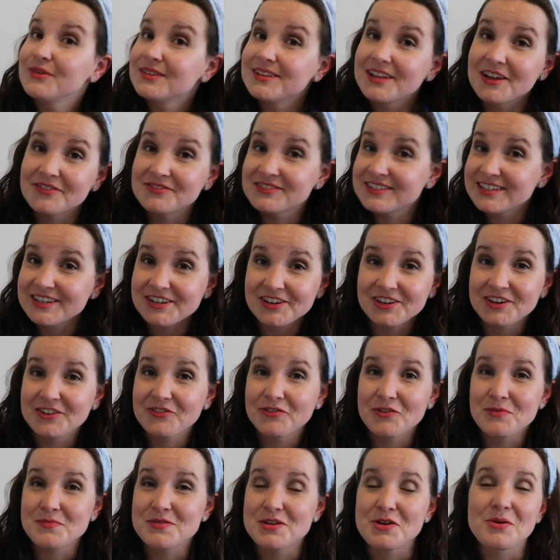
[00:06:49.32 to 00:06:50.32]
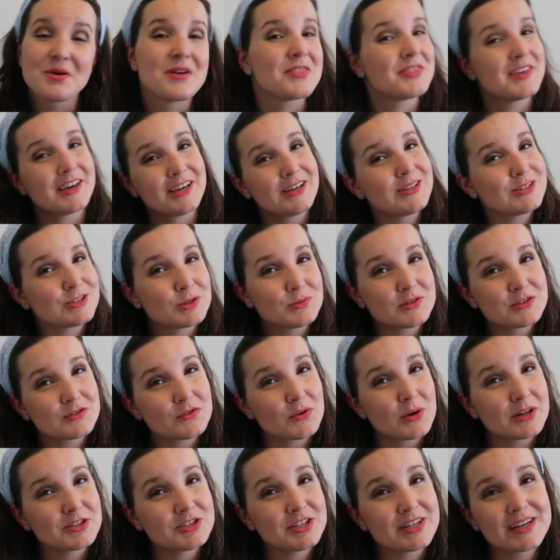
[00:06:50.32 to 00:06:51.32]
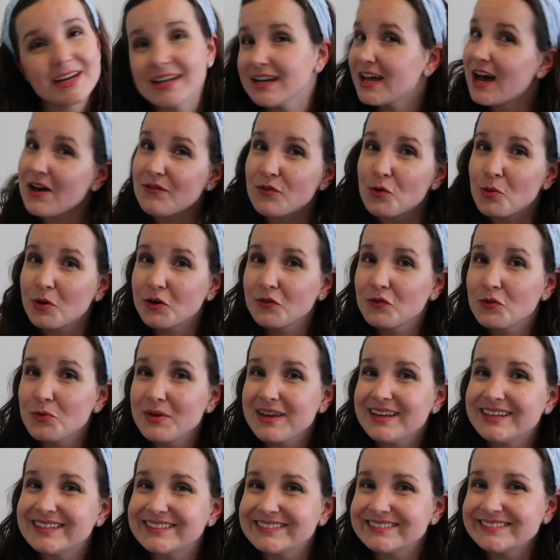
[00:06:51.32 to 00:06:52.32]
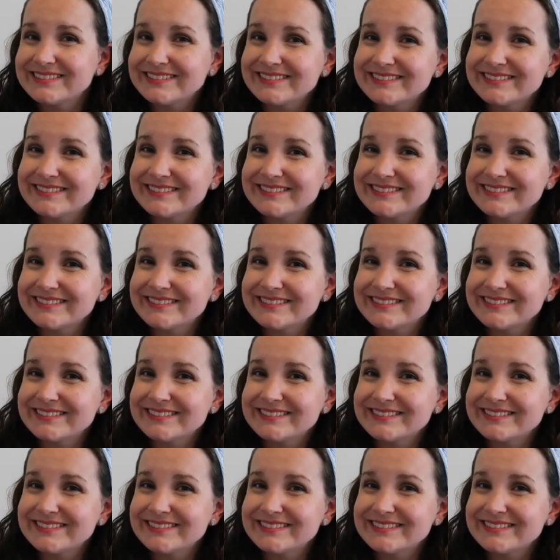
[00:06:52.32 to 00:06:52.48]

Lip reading: would love to hear from you. Thank you so much for watching, and have a wonderful week.